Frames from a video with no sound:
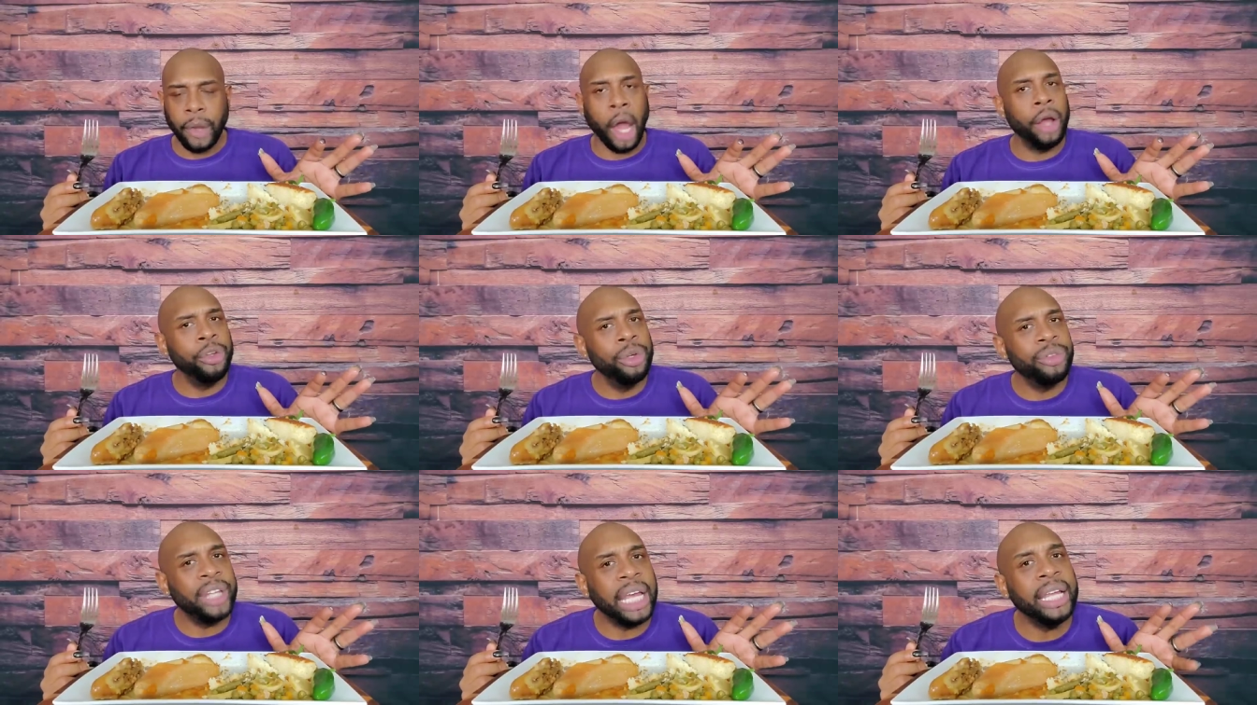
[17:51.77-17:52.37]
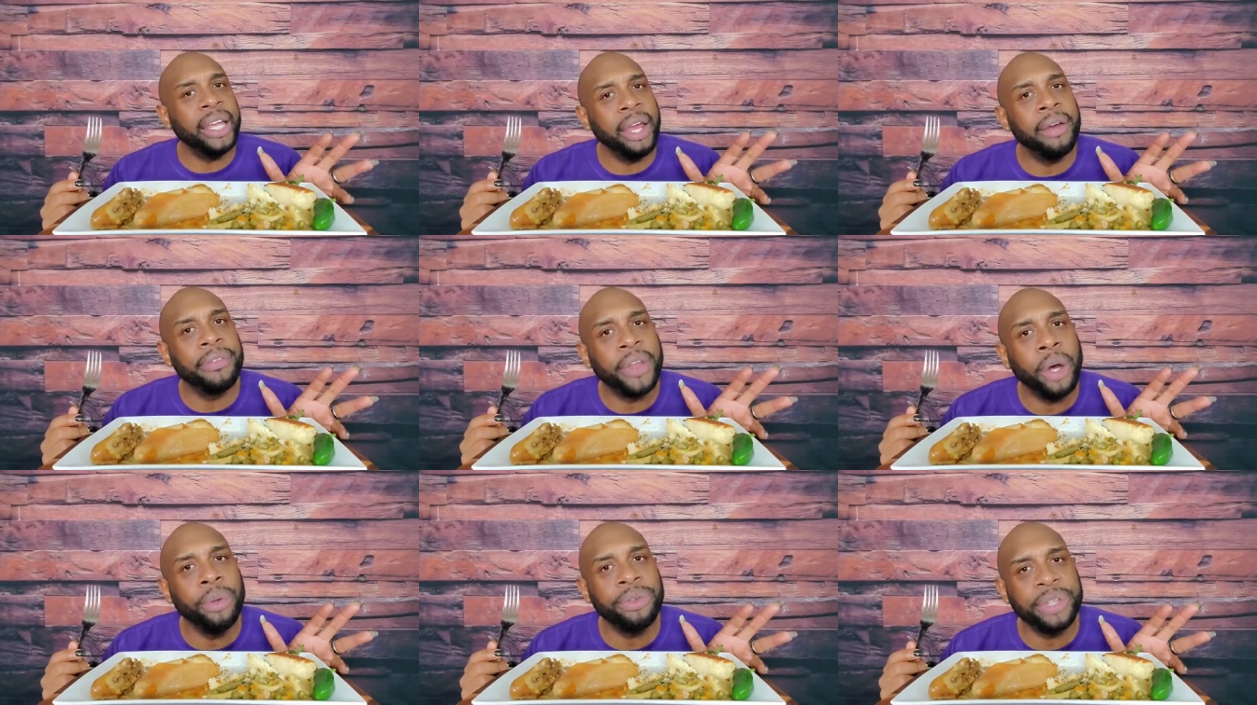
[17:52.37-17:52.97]
Are you taking care
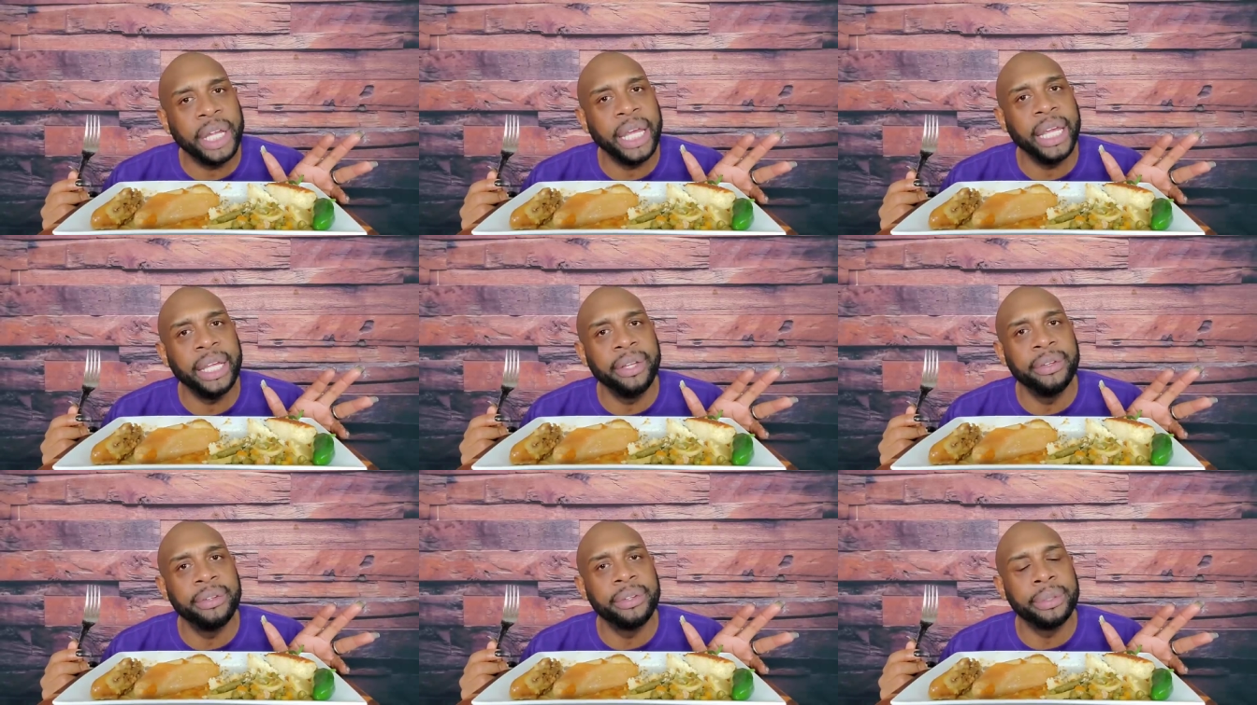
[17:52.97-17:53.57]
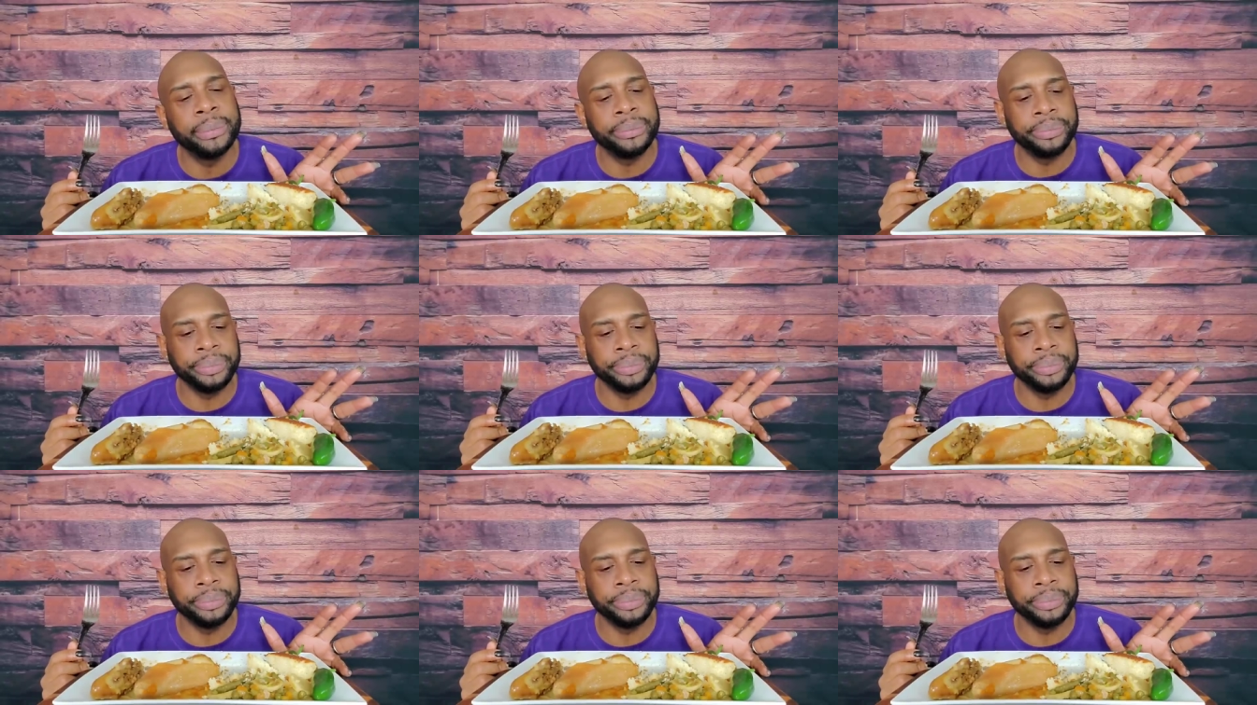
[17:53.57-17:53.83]
of those things?